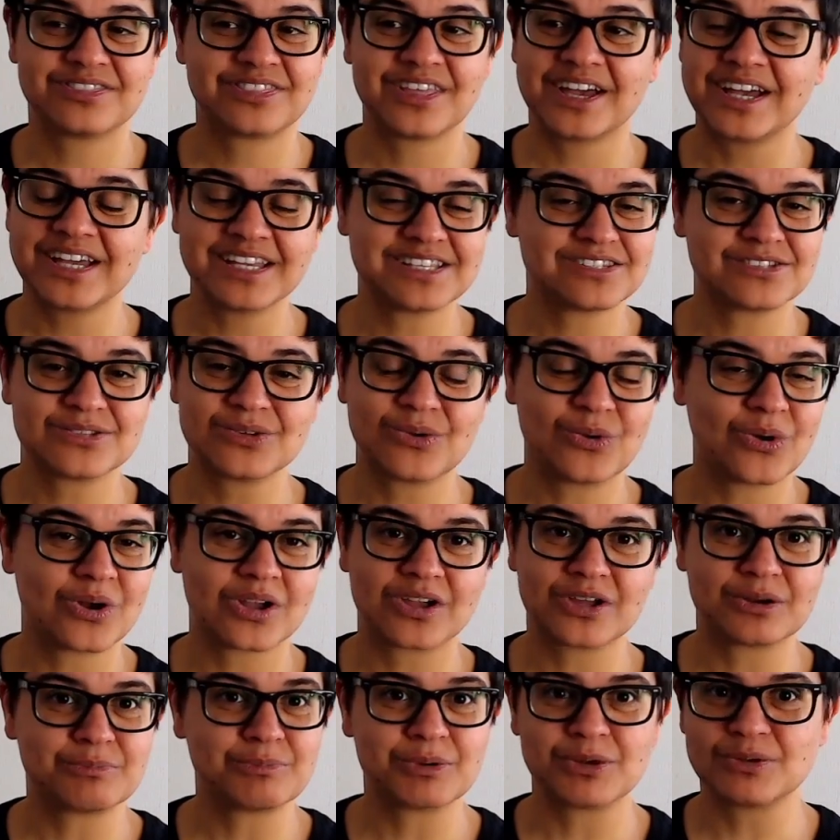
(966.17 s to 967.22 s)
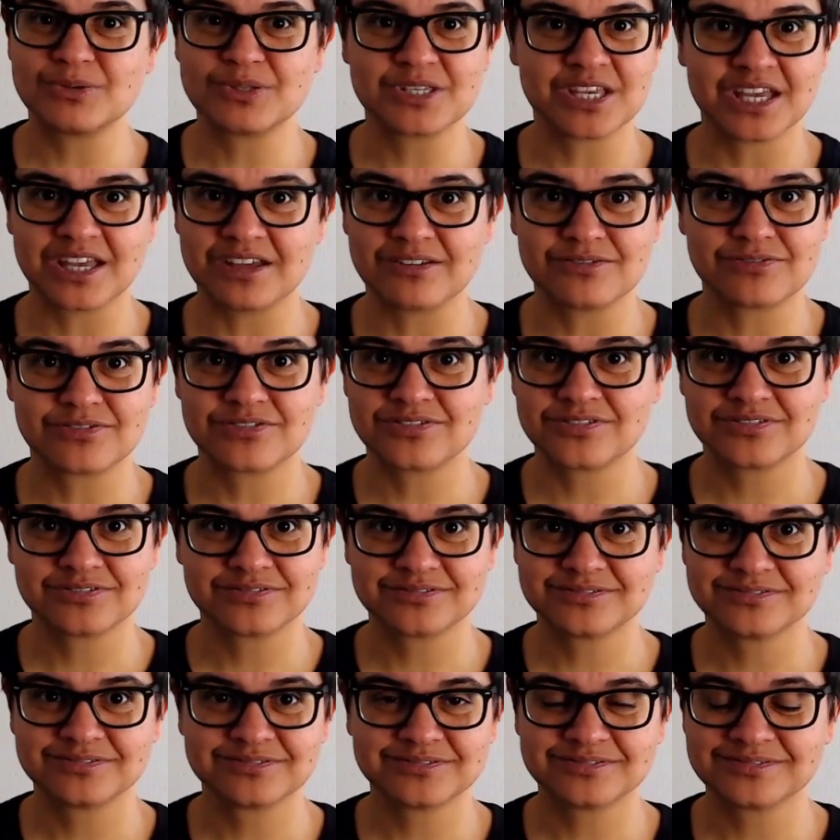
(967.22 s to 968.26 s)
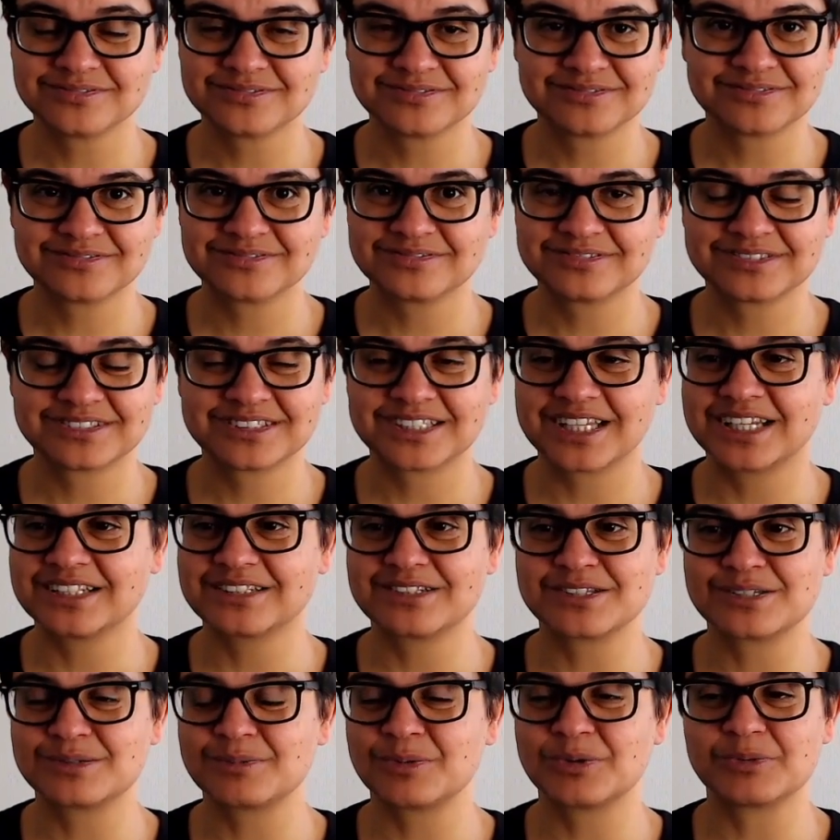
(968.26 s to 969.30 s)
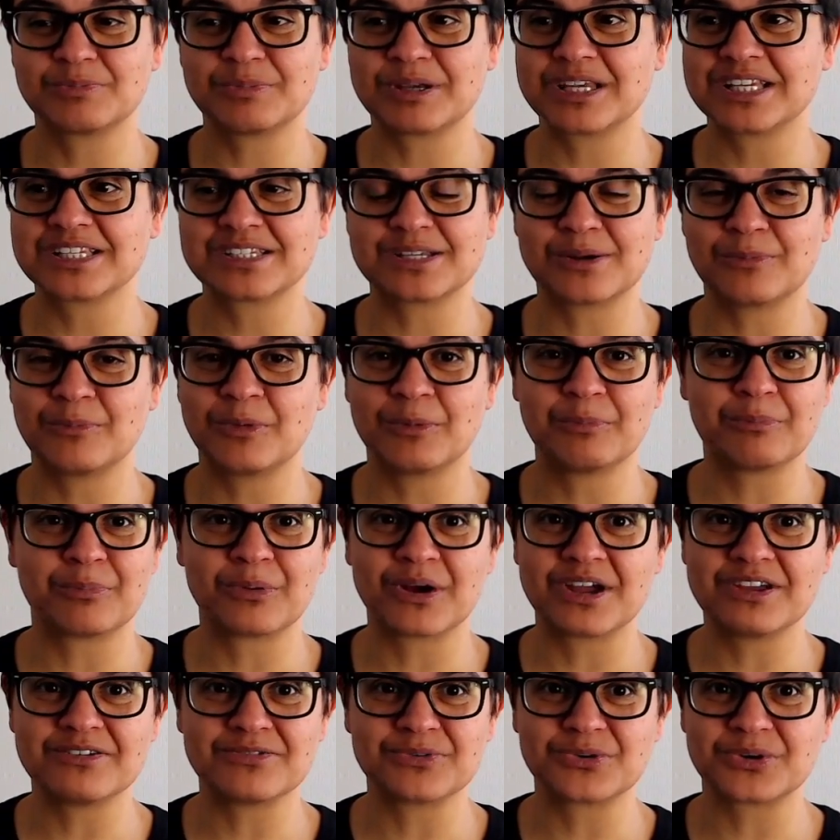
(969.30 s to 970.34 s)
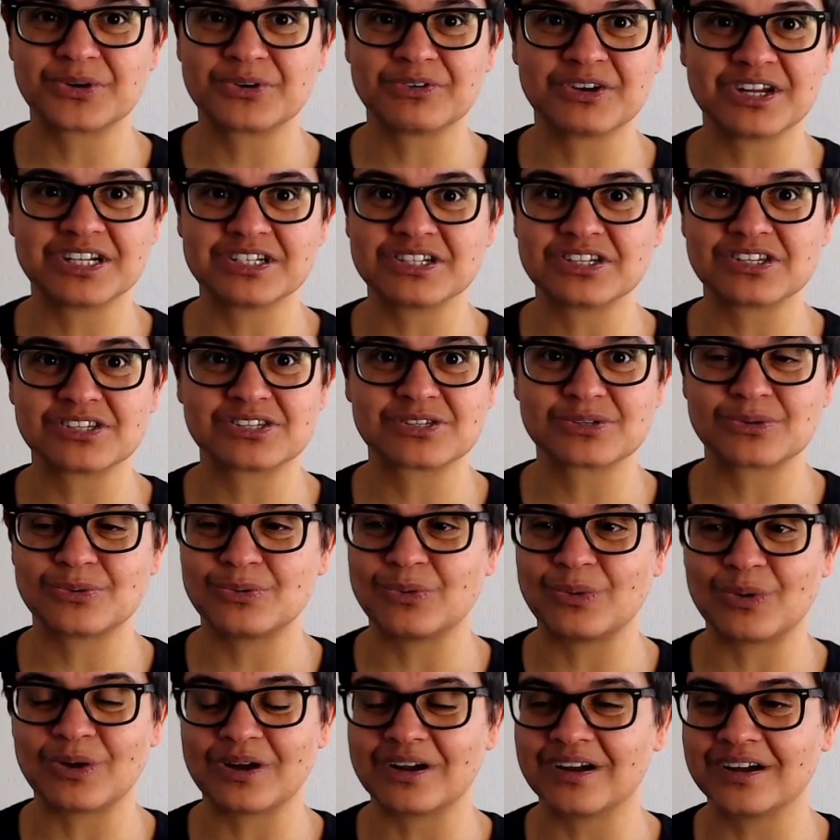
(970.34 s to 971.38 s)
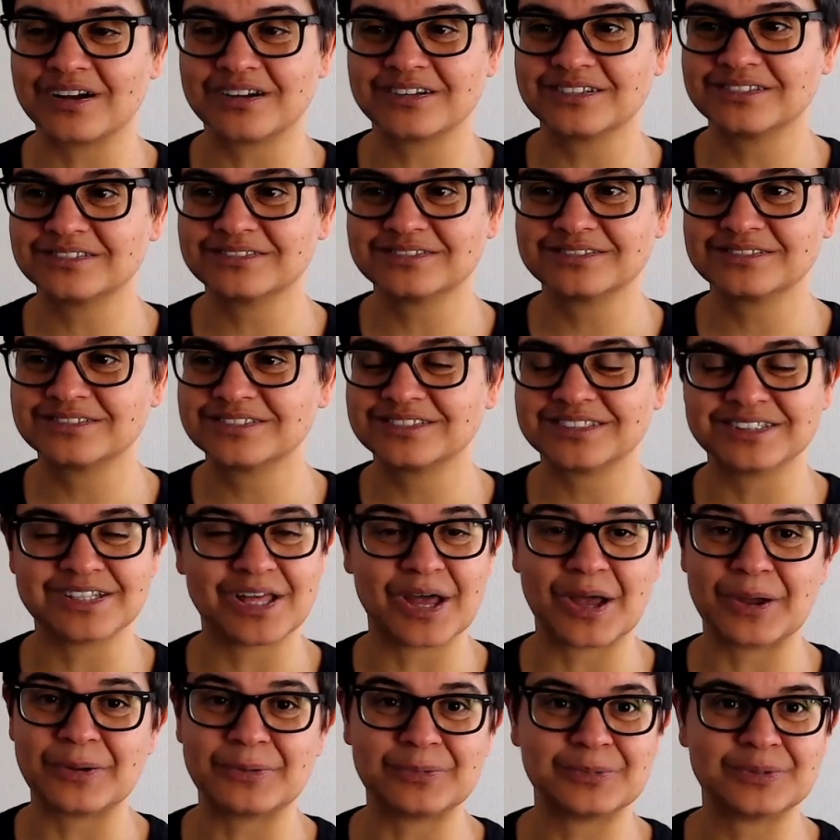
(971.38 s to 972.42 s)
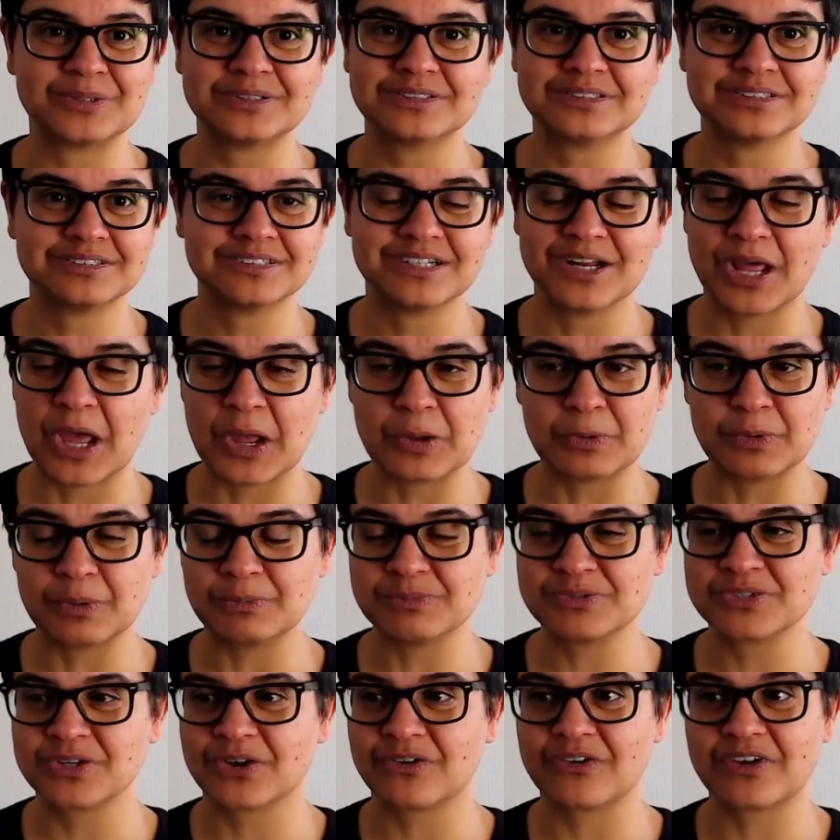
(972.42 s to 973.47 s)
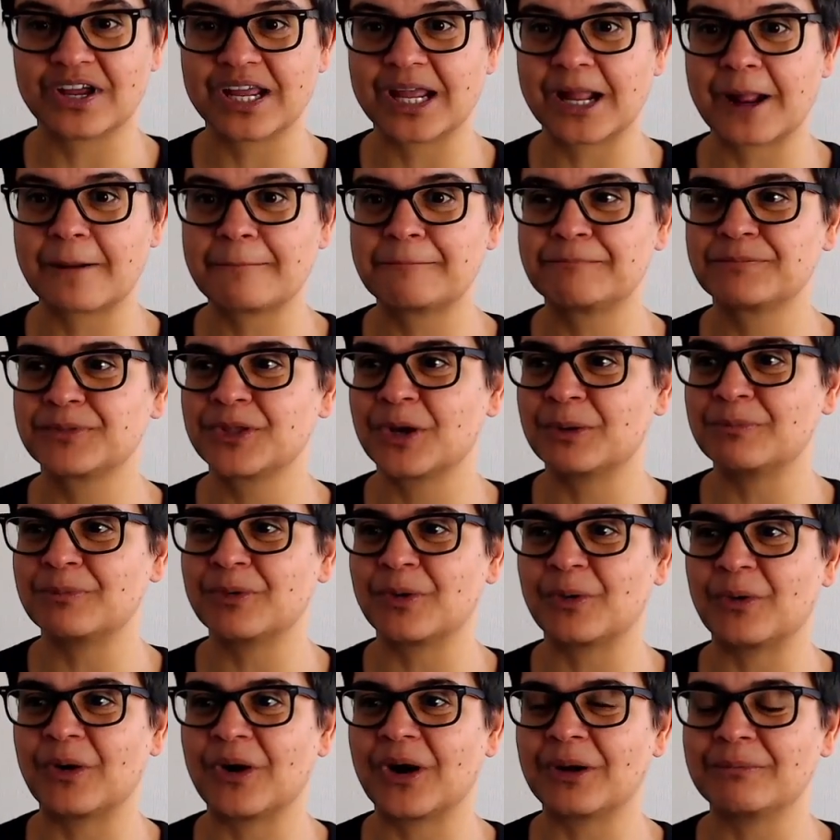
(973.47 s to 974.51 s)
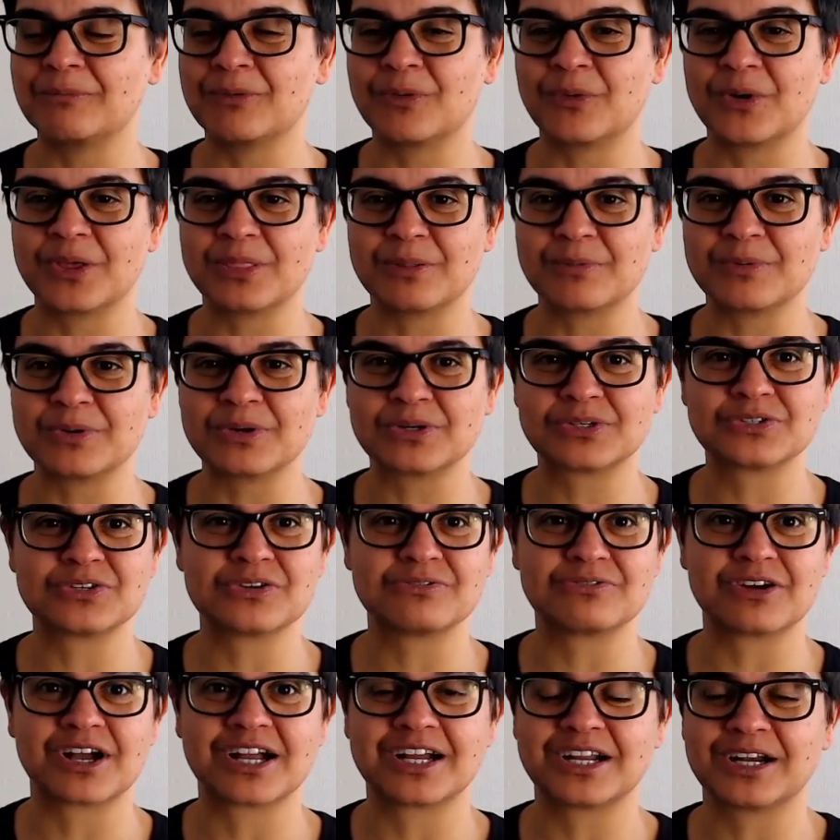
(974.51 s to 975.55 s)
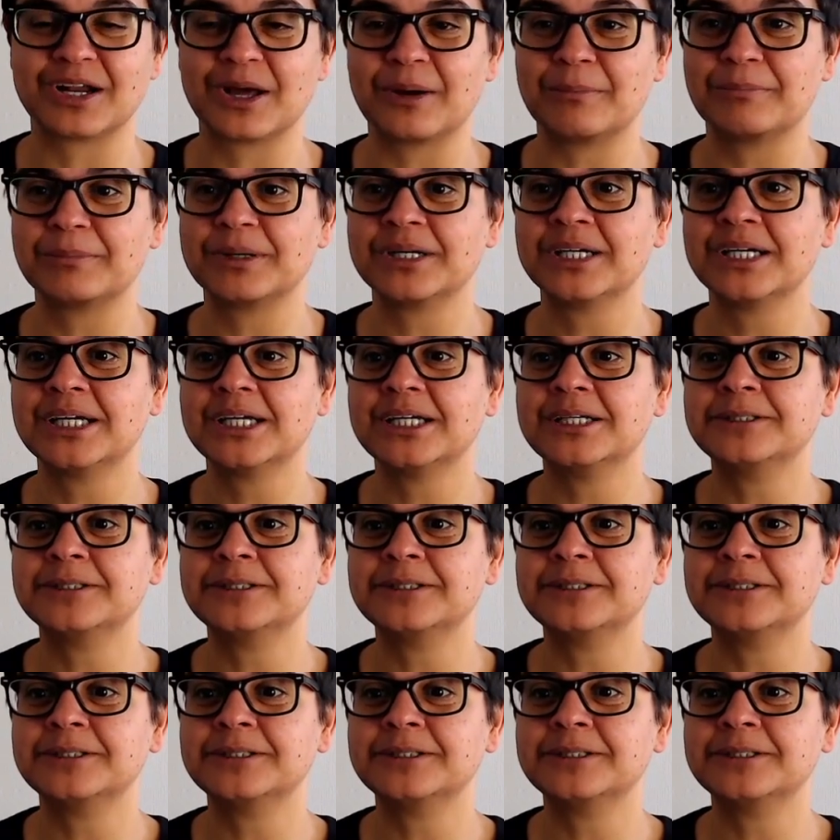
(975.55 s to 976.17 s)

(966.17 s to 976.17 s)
That is not a good motive. That does not make someone brave or courageous or... No, I'm sorry. I'm not in the military fan club.